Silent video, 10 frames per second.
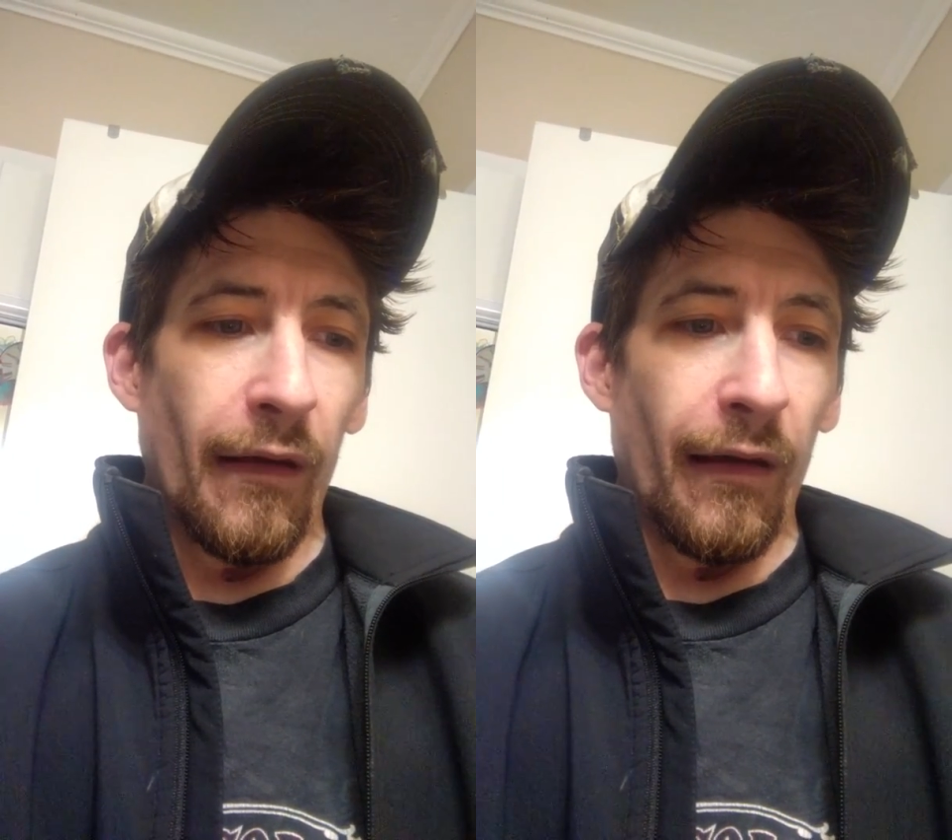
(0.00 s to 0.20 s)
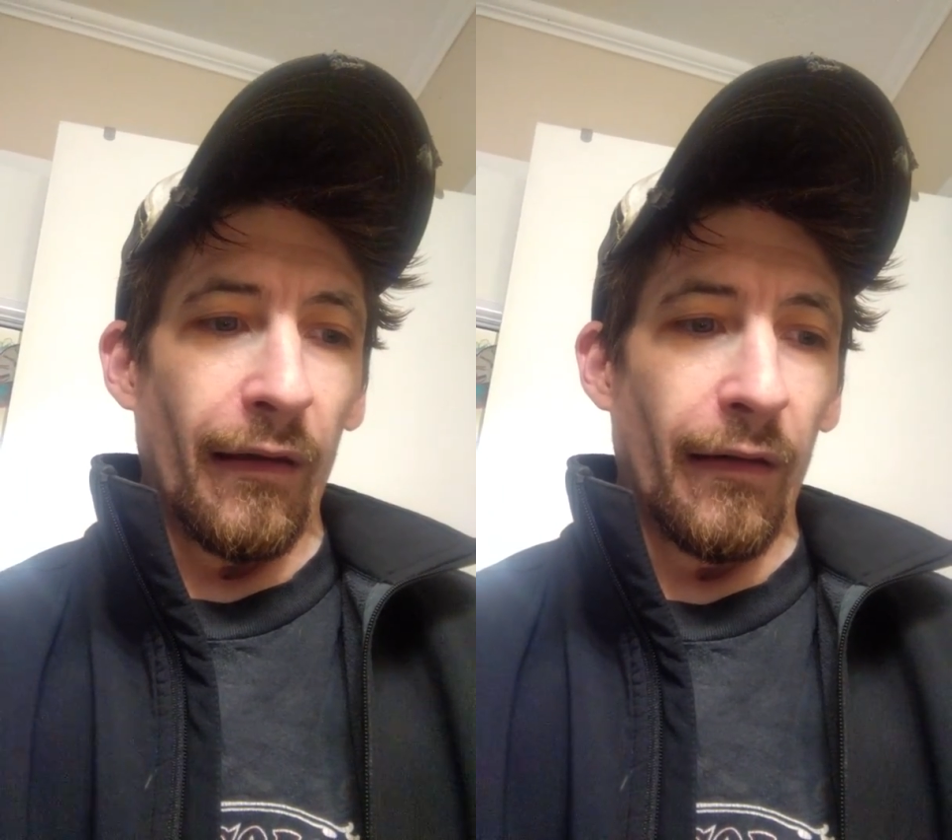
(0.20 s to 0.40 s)

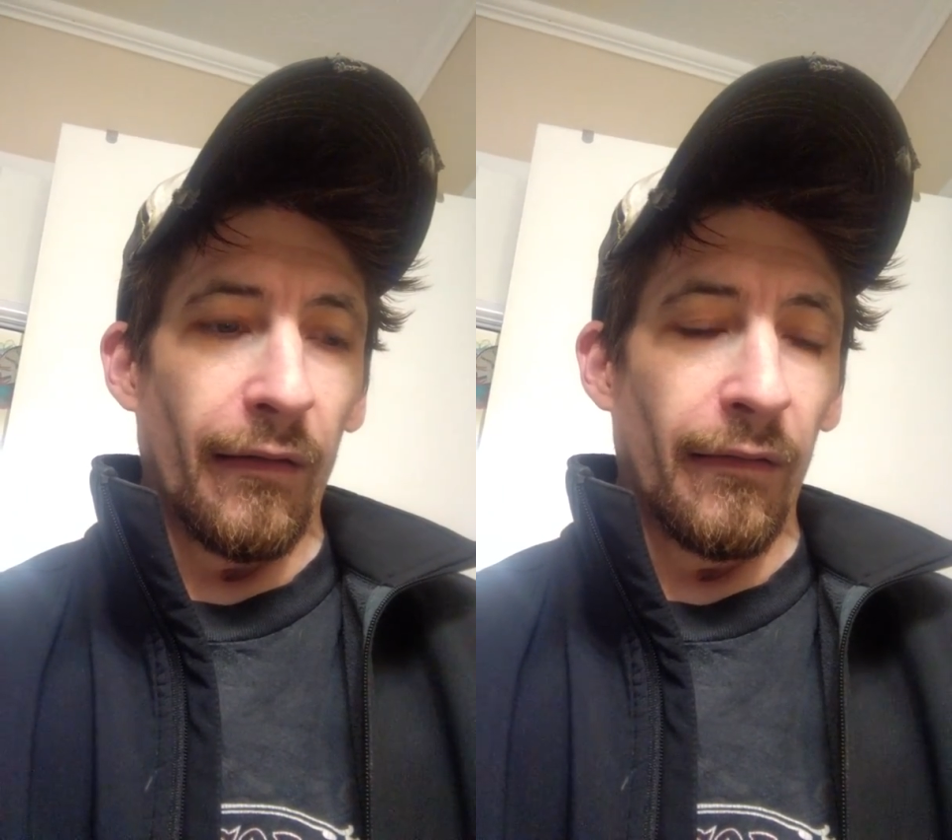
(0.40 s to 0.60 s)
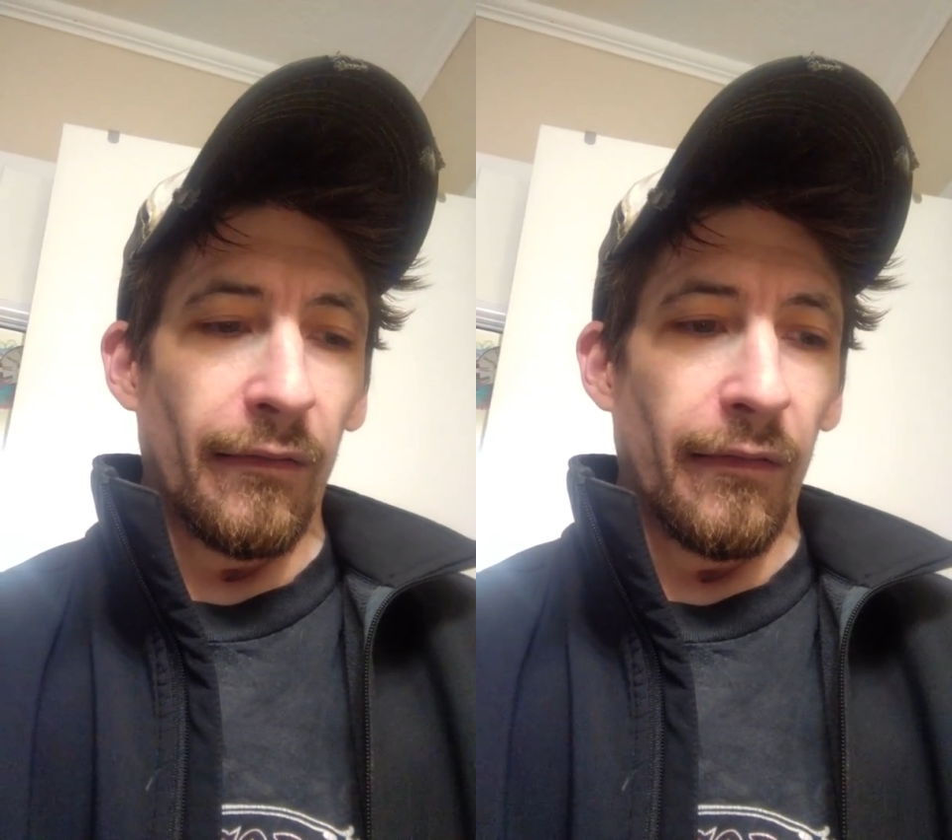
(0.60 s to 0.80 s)

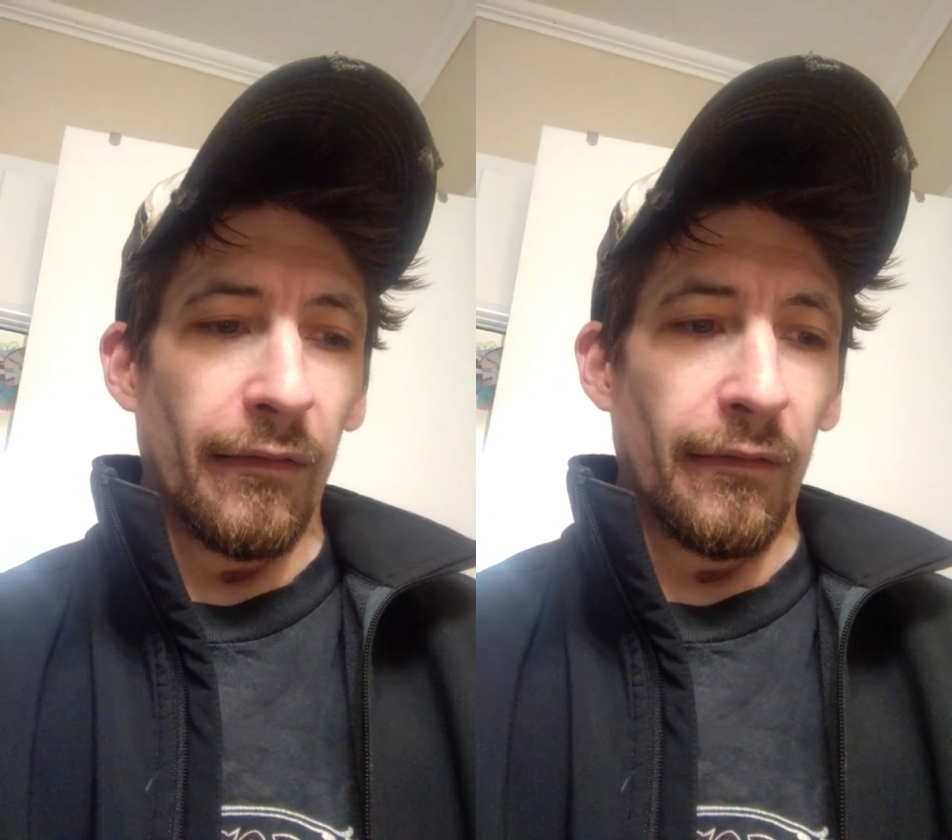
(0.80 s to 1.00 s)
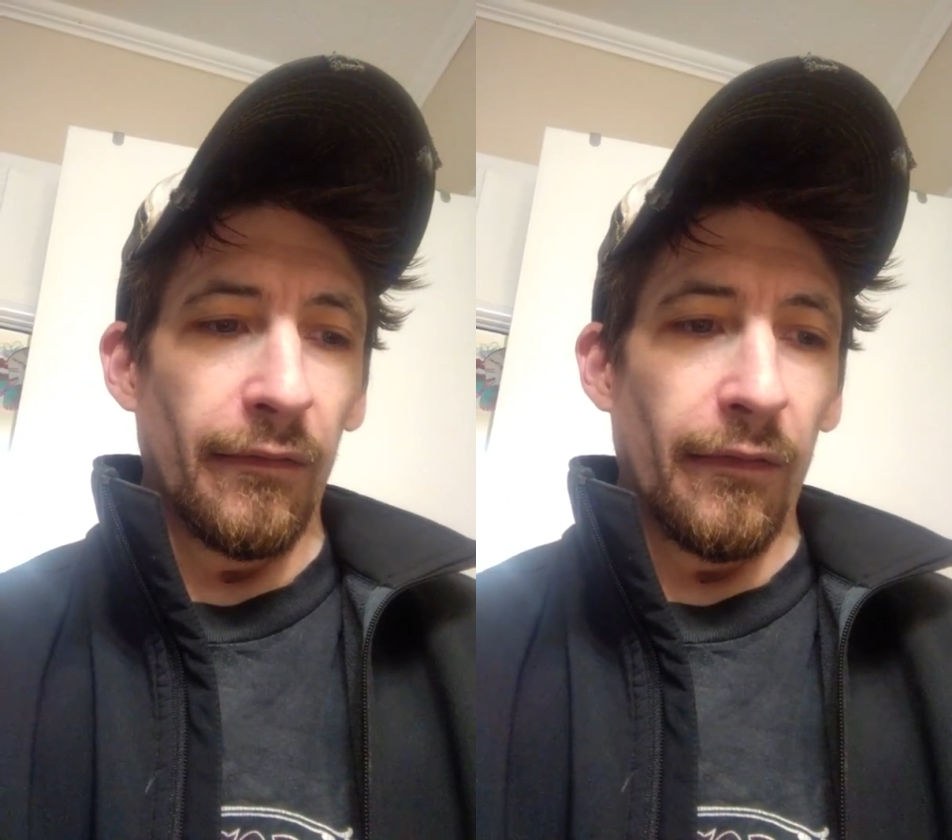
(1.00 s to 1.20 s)
and
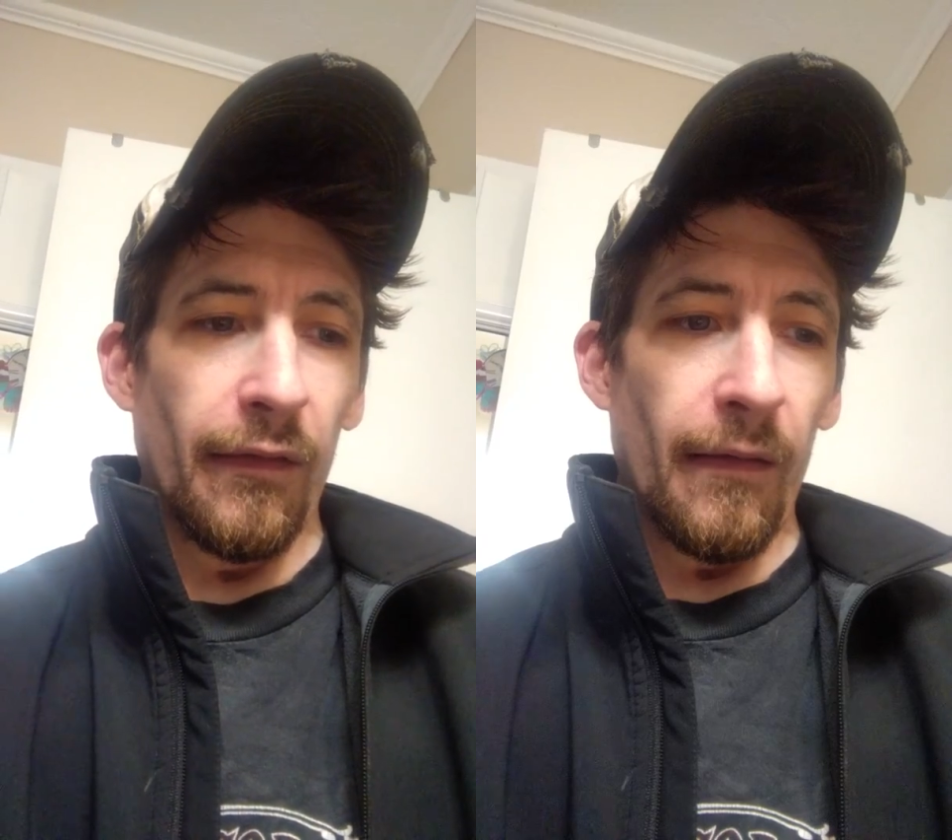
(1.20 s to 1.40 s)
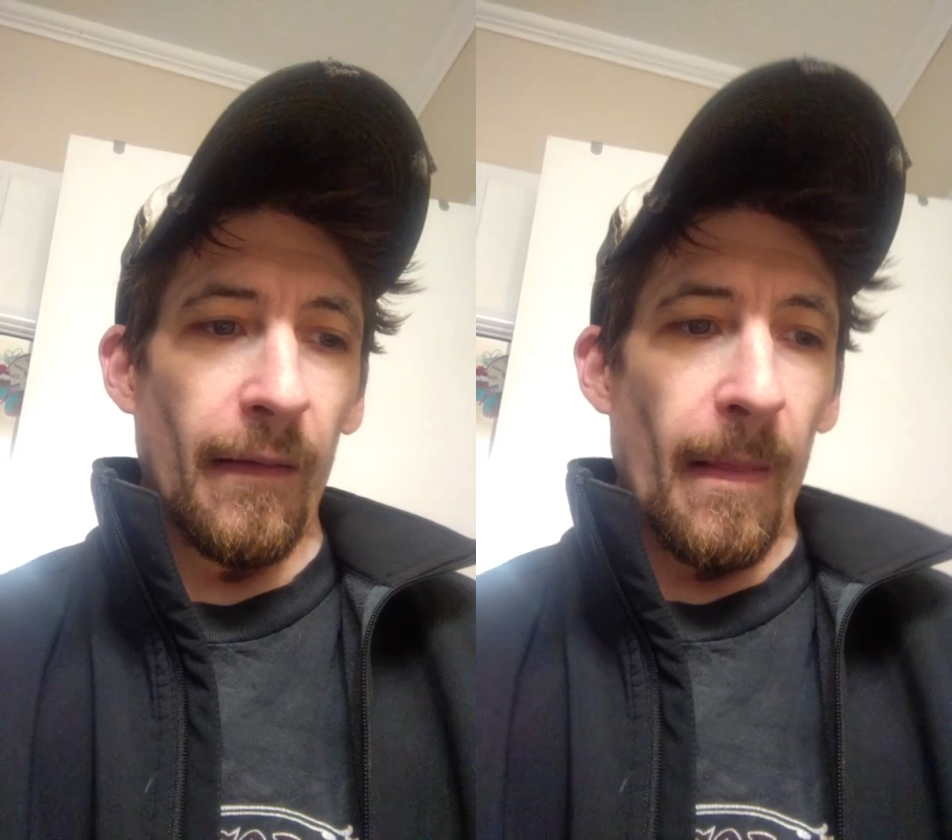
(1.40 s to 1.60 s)

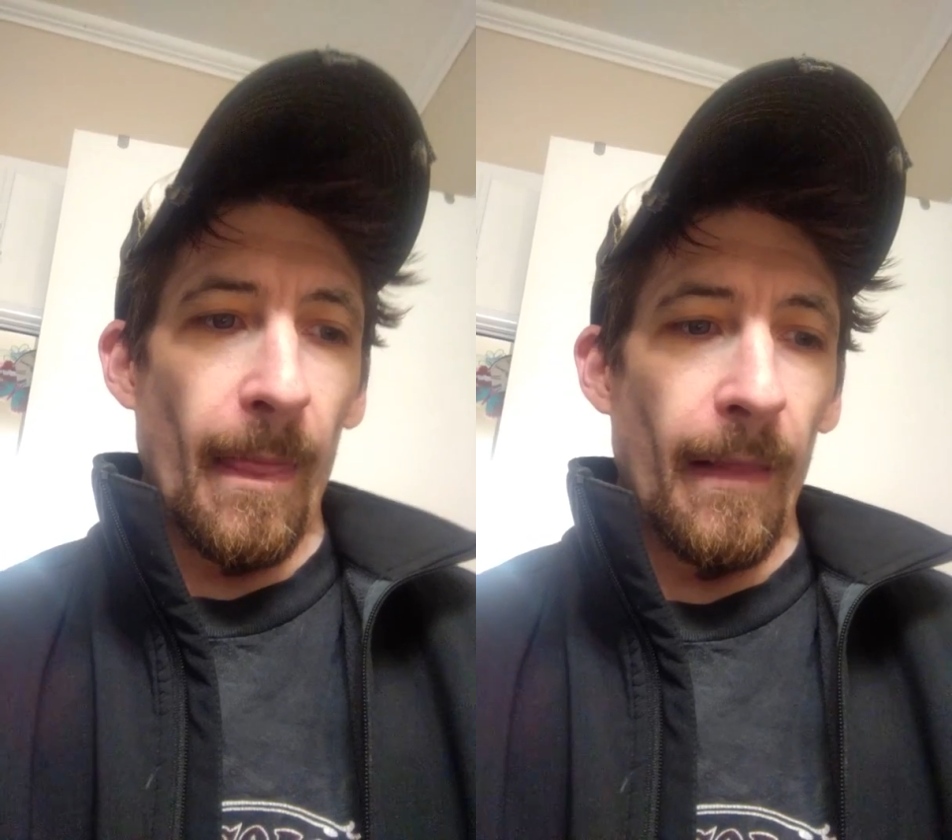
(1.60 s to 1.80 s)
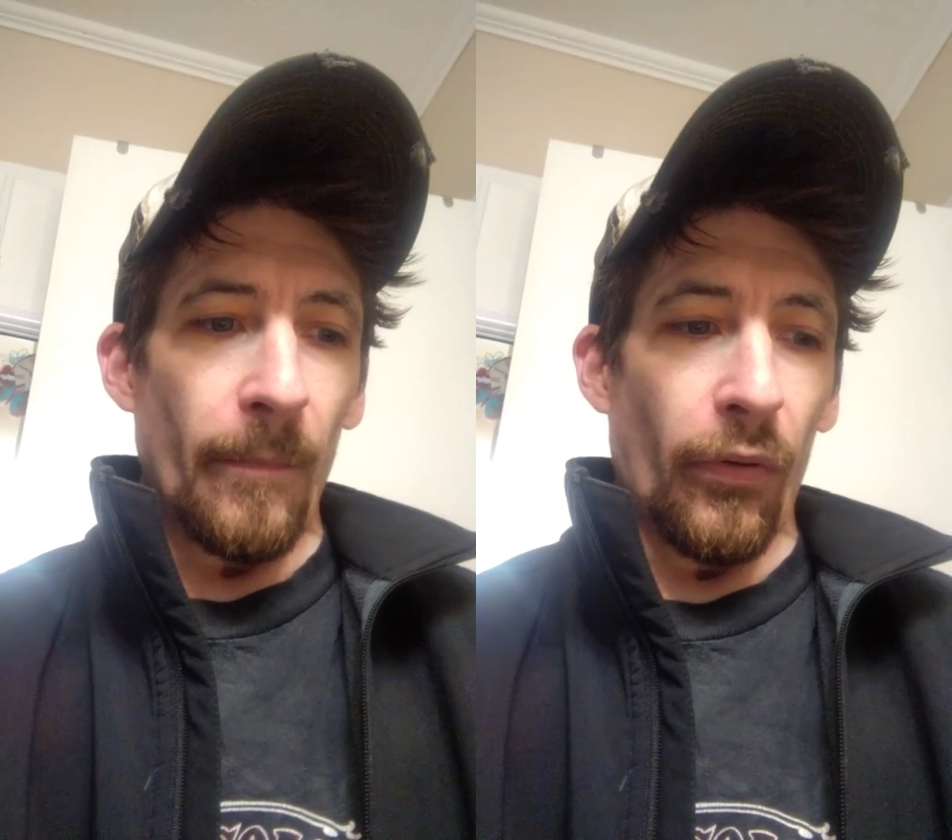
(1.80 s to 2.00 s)

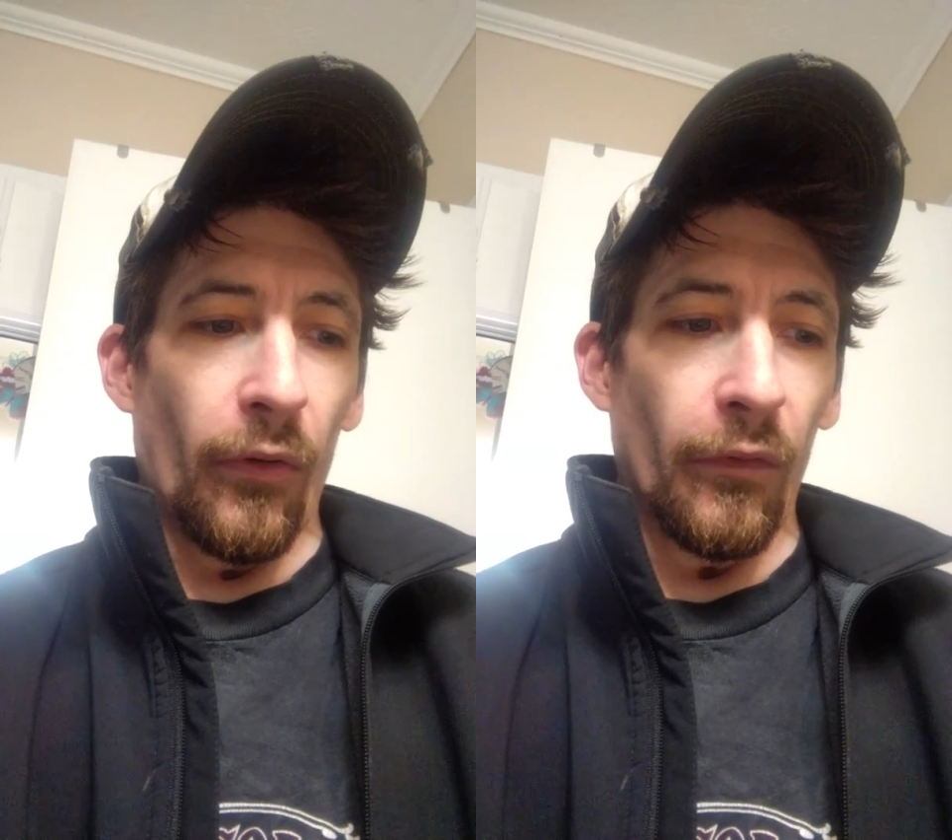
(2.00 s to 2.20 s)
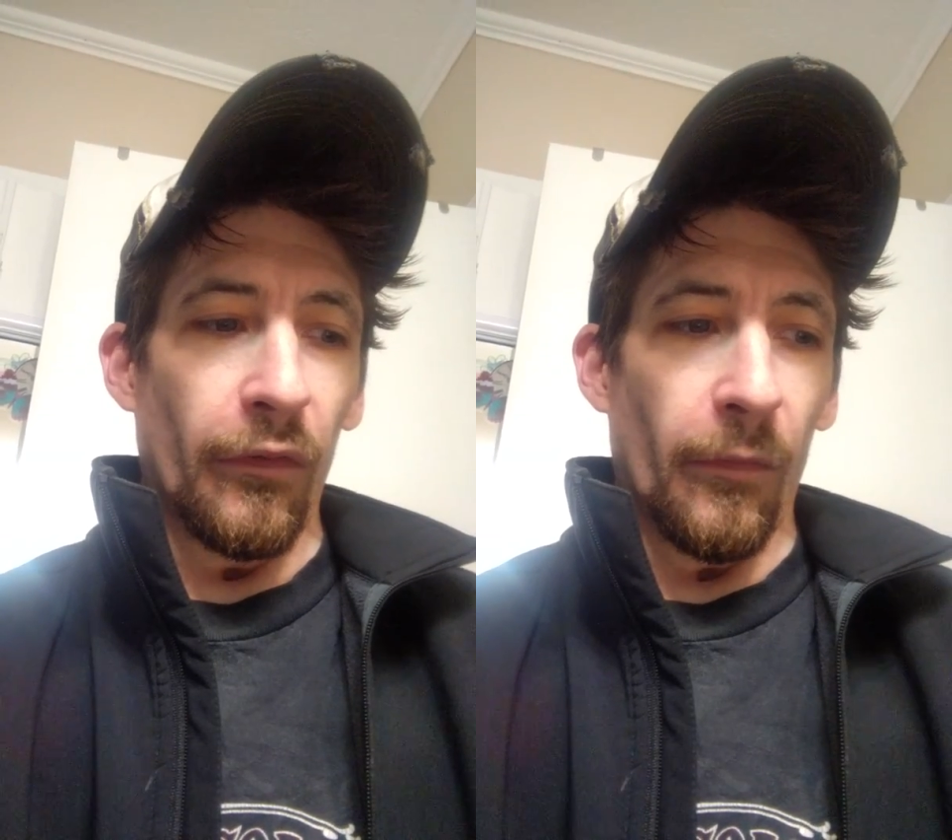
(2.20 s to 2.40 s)
pulled